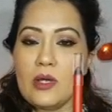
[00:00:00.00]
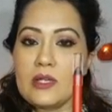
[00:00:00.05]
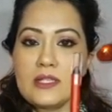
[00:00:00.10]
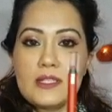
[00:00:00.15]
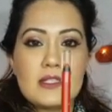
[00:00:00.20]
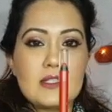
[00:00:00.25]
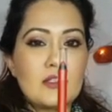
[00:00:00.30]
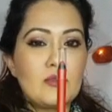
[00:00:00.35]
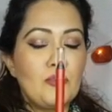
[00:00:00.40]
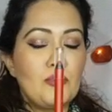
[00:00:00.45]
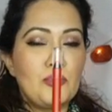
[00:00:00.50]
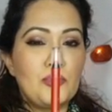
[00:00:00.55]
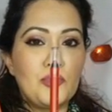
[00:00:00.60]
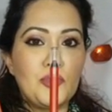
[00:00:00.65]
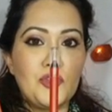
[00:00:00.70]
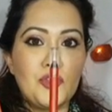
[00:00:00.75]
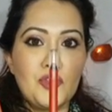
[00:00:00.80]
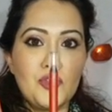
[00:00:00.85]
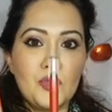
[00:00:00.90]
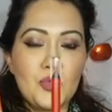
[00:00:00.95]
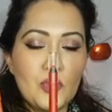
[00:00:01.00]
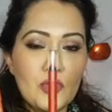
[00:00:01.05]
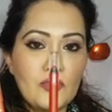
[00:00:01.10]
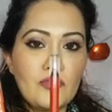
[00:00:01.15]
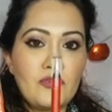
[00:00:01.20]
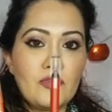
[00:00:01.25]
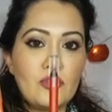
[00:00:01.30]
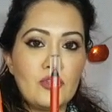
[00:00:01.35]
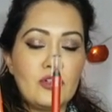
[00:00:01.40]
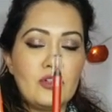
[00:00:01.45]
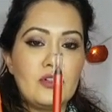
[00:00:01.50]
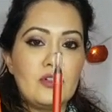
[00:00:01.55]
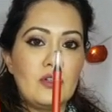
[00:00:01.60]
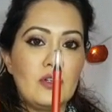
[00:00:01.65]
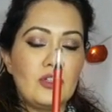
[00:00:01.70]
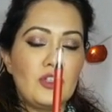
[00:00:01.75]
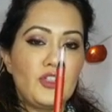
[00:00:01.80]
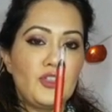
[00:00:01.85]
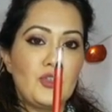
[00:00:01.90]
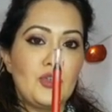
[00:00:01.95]
but it's a beautiful,
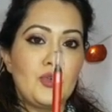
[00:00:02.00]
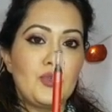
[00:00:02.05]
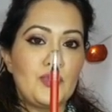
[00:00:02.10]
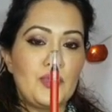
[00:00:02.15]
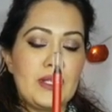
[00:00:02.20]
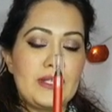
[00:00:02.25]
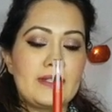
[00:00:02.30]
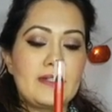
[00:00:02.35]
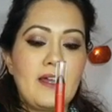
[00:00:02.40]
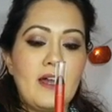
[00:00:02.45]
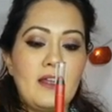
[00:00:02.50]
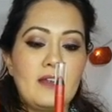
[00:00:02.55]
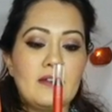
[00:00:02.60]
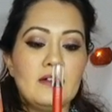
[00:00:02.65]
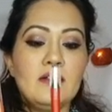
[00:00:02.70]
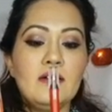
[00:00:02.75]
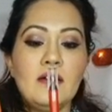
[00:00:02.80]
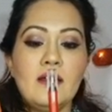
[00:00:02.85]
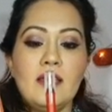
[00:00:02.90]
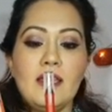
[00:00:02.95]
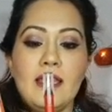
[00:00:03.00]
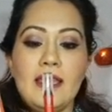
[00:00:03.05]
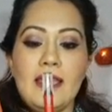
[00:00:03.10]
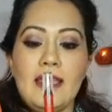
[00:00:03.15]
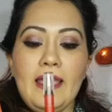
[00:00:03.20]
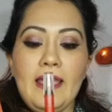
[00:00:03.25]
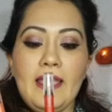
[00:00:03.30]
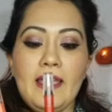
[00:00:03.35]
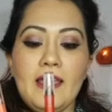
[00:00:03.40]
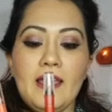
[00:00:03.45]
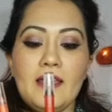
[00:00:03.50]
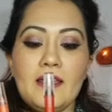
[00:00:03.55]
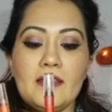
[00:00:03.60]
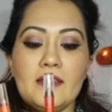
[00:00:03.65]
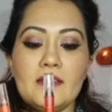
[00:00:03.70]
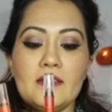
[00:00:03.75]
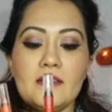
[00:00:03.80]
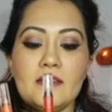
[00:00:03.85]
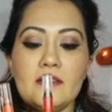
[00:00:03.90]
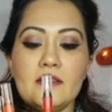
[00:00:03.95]
you know, red color.
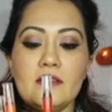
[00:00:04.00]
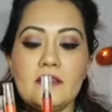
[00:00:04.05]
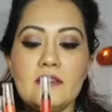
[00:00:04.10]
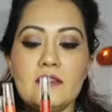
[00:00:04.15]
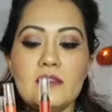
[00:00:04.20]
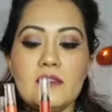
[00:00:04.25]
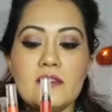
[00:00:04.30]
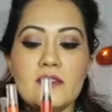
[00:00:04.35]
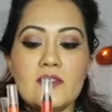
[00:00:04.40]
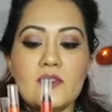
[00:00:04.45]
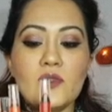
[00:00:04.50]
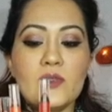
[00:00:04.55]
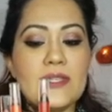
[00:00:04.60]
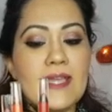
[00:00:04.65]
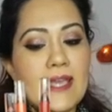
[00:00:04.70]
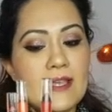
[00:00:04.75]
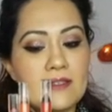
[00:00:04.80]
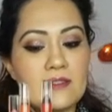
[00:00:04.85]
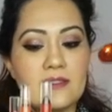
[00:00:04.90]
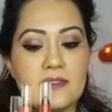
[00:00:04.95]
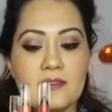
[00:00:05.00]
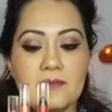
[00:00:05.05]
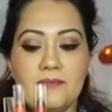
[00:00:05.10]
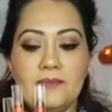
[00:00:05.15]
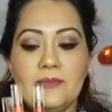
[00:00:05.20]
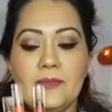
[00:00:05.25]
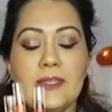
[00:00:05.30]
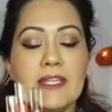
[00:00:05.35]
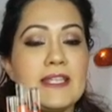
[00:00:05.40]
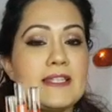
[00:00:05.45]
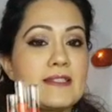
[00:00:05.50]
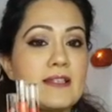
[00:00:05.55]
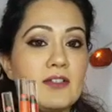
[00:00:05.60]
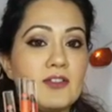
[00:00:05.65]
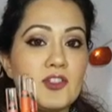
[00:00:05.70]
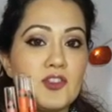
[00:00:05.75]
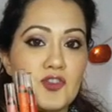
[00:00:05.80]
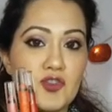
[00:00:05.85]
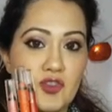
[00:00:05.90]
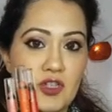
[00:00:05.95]
And so yes, these
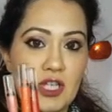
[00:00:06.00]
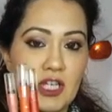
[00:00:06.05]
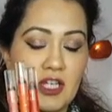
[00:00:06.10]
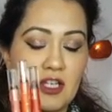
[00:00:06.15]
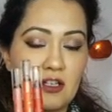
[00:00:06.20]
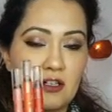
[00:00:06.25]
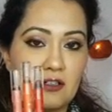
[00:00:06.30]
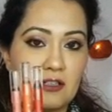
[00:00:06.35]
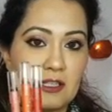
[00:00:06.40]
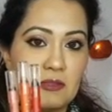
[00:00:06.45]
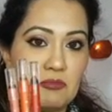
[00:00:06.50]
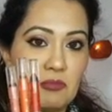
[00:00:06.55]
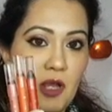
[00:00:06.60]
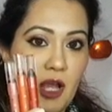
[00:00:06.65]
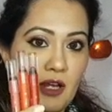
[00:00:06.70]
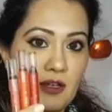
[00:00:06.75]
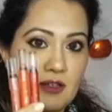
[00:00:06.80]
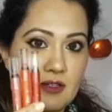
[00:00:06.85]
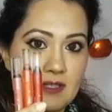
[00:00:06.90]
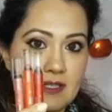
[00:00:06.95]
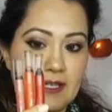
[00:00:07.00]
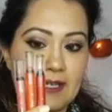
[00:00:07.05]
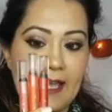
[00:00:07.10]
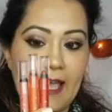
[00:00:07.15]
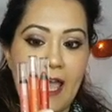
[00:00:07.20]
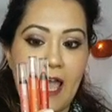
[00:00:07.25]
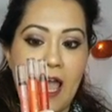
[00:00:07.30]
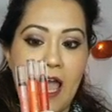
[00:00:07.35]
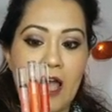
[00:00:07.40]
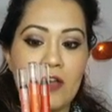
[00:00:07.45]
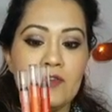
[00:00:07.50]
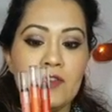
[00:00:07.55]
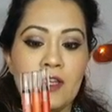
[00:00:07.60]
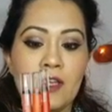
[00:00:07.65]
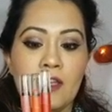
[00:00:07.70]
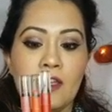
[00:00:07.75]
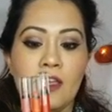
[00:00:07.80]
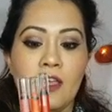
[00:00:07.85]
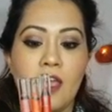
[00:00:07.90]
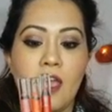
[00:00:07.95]
are the three lip colors that I have.
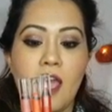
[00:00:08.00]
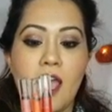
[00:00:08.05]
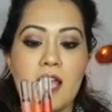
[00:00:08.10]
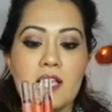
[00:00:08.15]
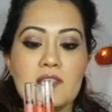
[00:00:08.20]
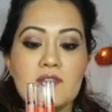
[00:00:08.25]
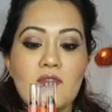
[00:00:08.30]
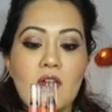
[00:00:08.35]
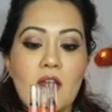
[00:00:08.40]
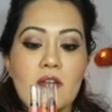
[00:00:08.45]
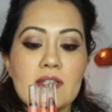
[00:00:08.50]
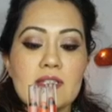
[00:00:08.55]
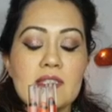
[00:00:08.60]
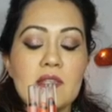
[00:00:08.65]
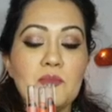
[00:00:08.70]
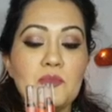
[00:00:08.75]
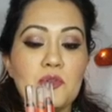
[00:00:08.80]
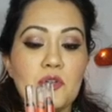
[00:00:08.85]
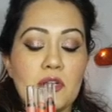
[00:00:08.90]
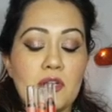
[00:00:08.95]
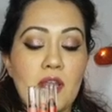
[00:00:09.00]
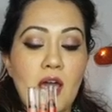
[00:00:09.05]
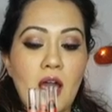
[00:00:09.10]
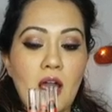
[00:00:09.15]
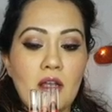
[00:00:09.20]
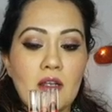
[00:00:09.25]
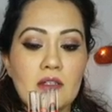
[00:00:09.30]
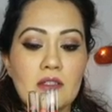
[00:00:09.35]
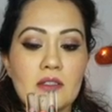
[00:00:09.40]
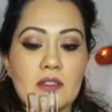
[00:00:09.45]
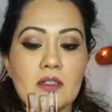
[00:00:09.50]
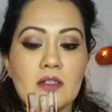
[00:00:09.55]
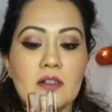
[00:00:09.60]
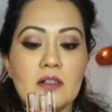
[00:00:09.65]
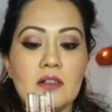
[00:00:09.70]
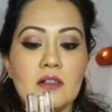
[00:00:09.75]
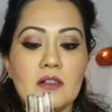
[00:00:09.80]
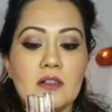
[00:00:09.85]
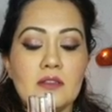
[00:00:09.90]
As far as the product